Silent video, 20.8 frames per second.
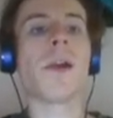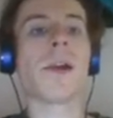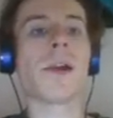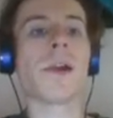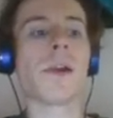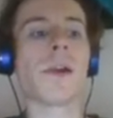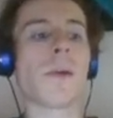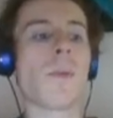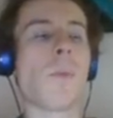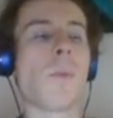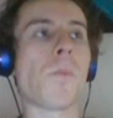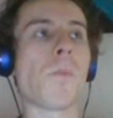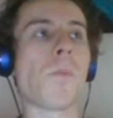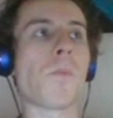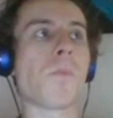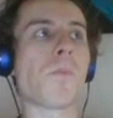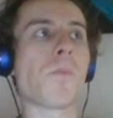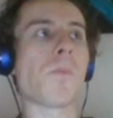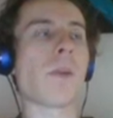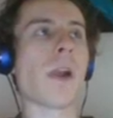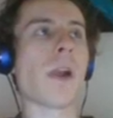Um,
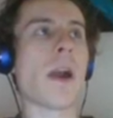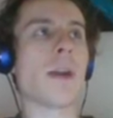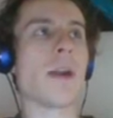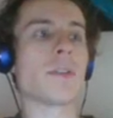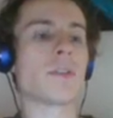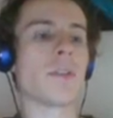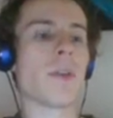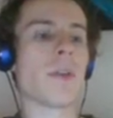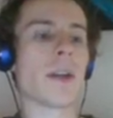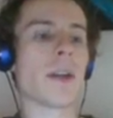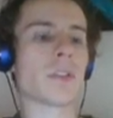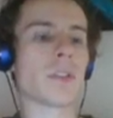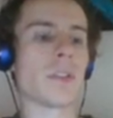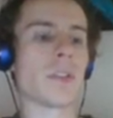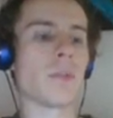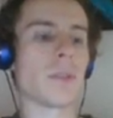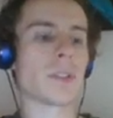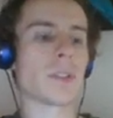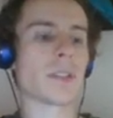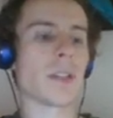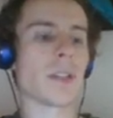and so they're actually
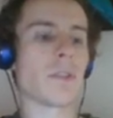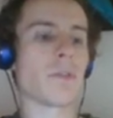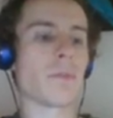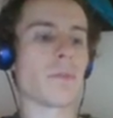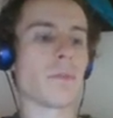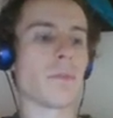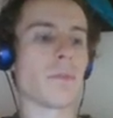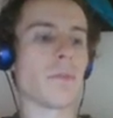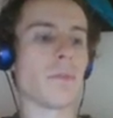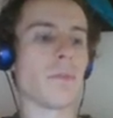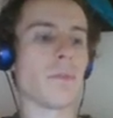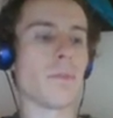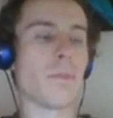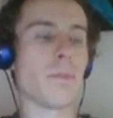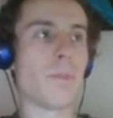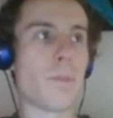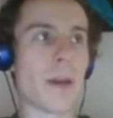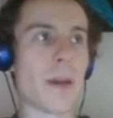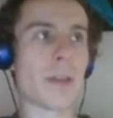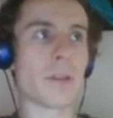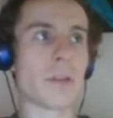doing stuff
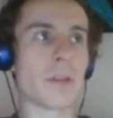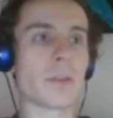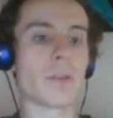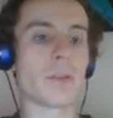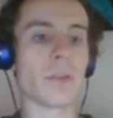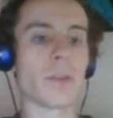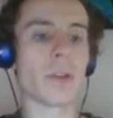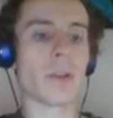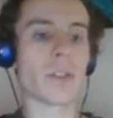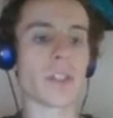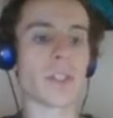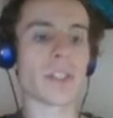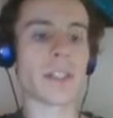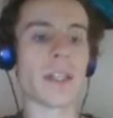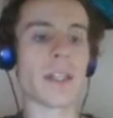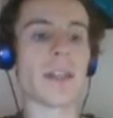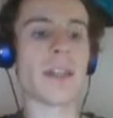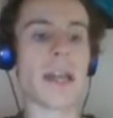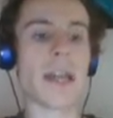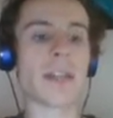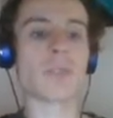better to a large
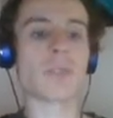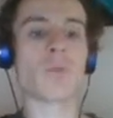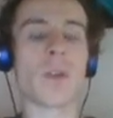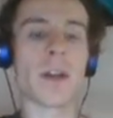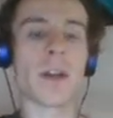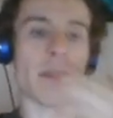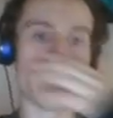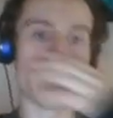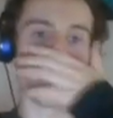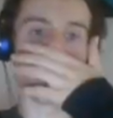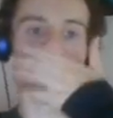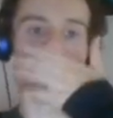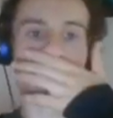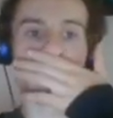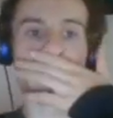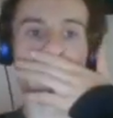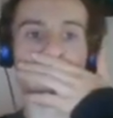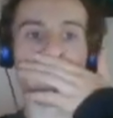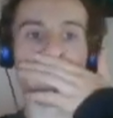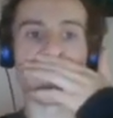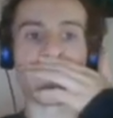extent, and that's why
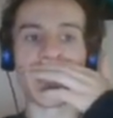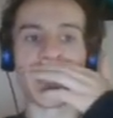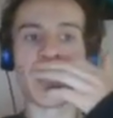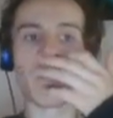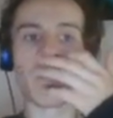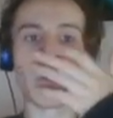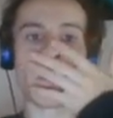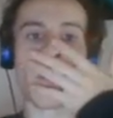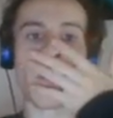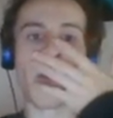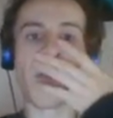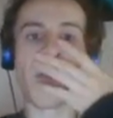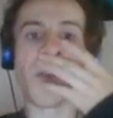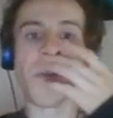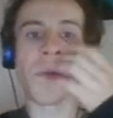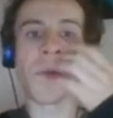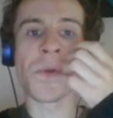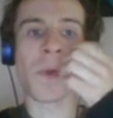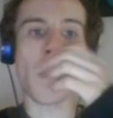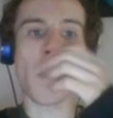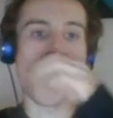they're cheaper.
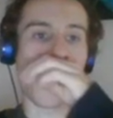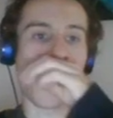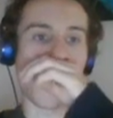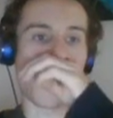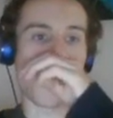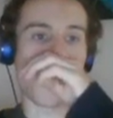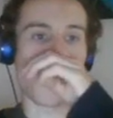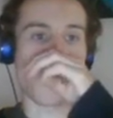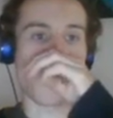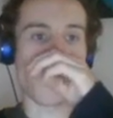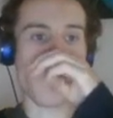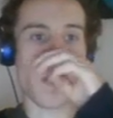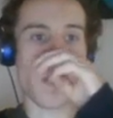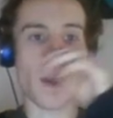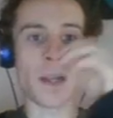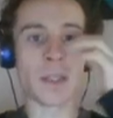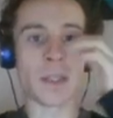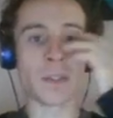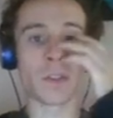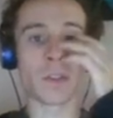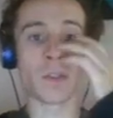Um,
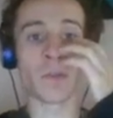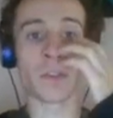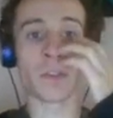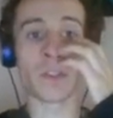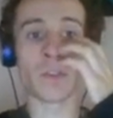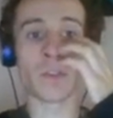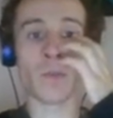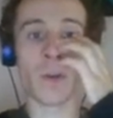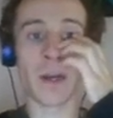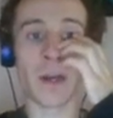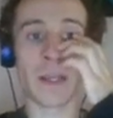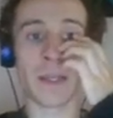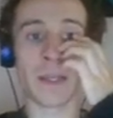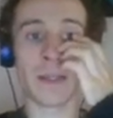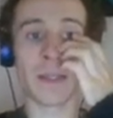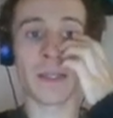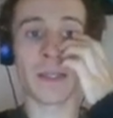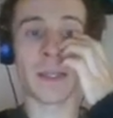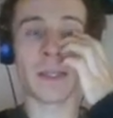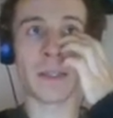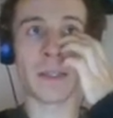and so, which is why in
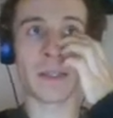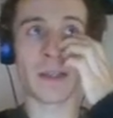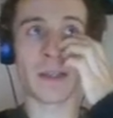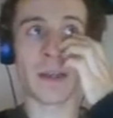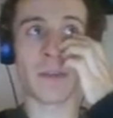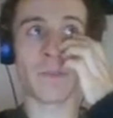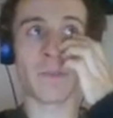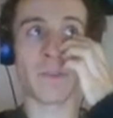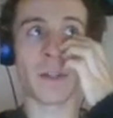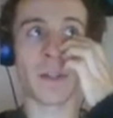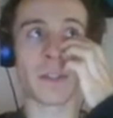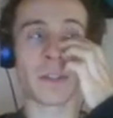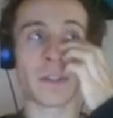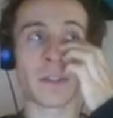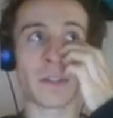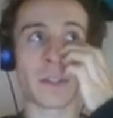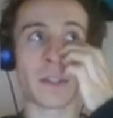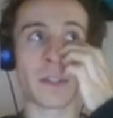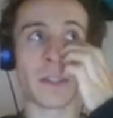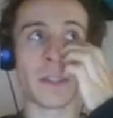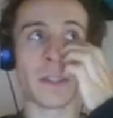the end I felt
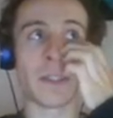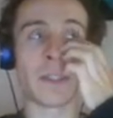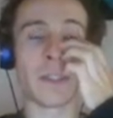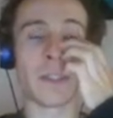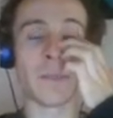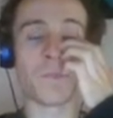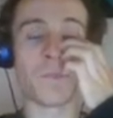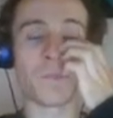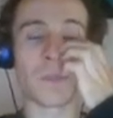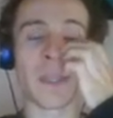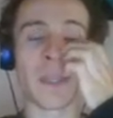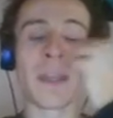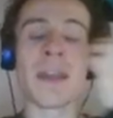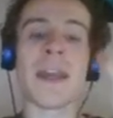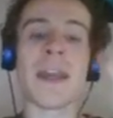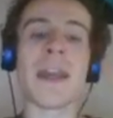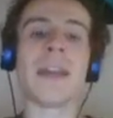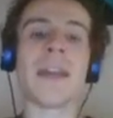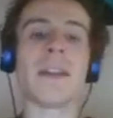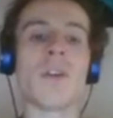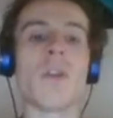it.
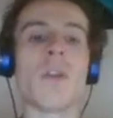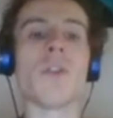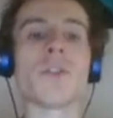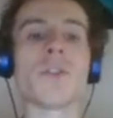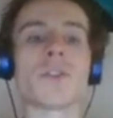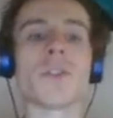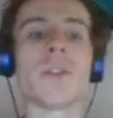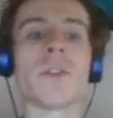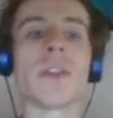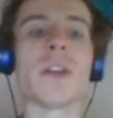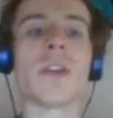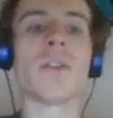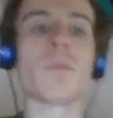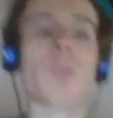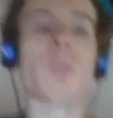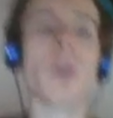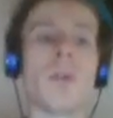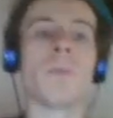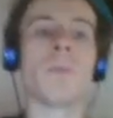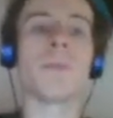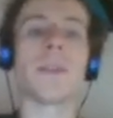And also the other
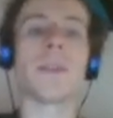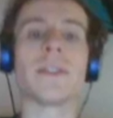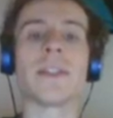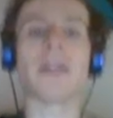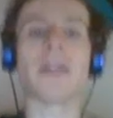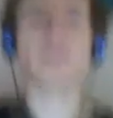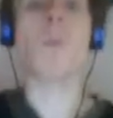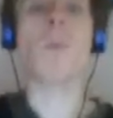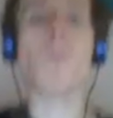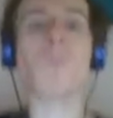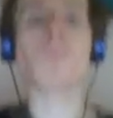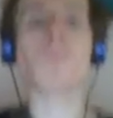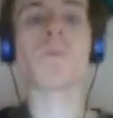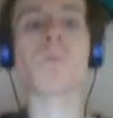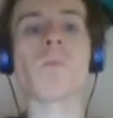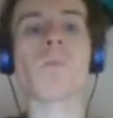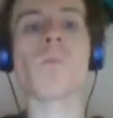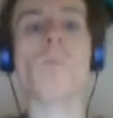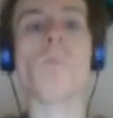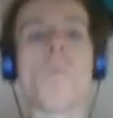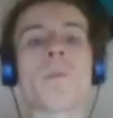problem is that
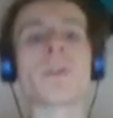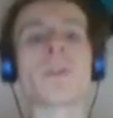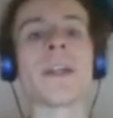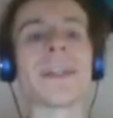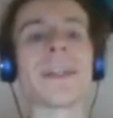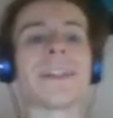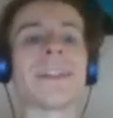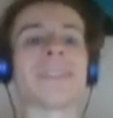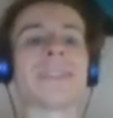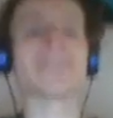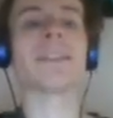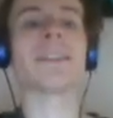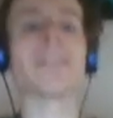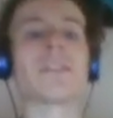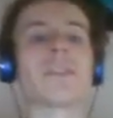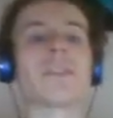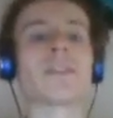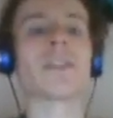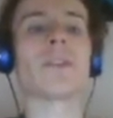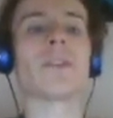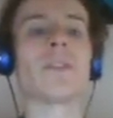like it doesn't
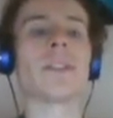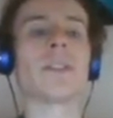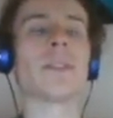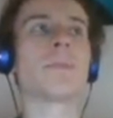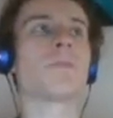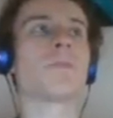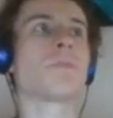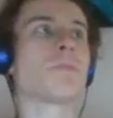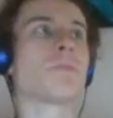necessarily